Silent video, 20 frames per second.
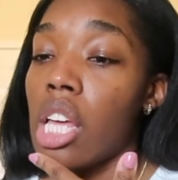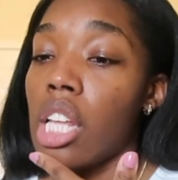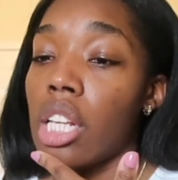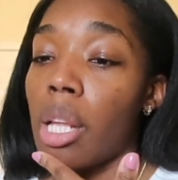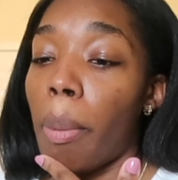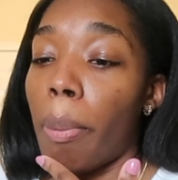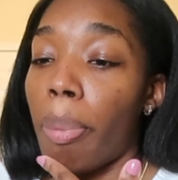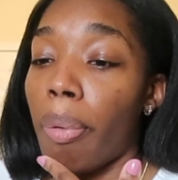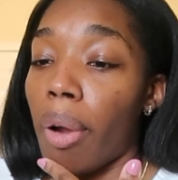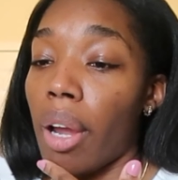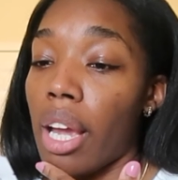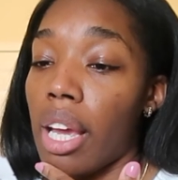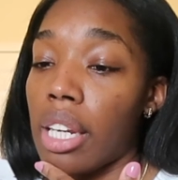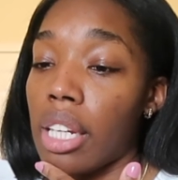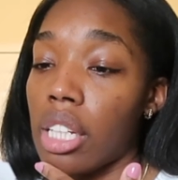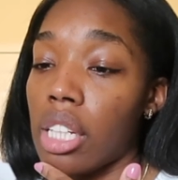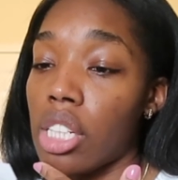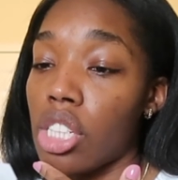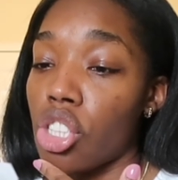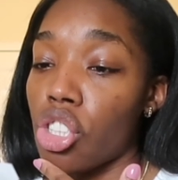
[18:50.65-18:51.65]
The
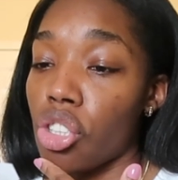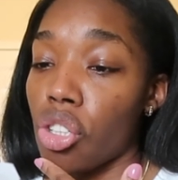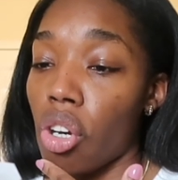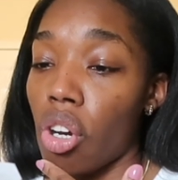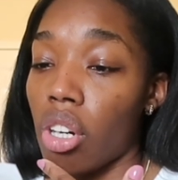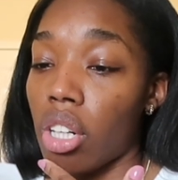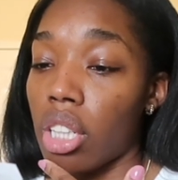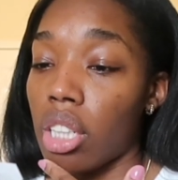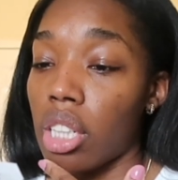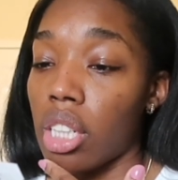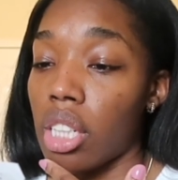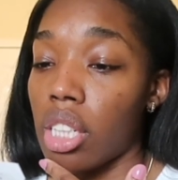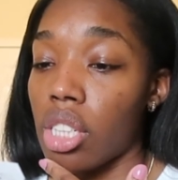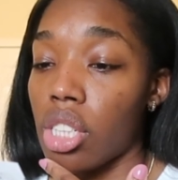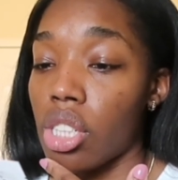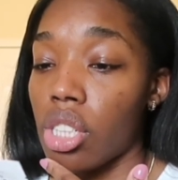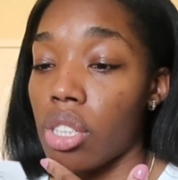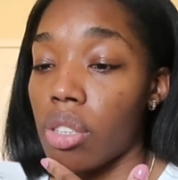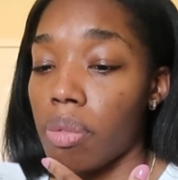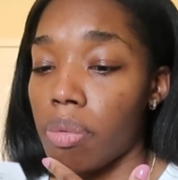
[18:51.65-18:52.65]
brand is
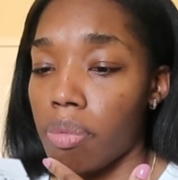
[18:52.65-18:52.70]
chocolate.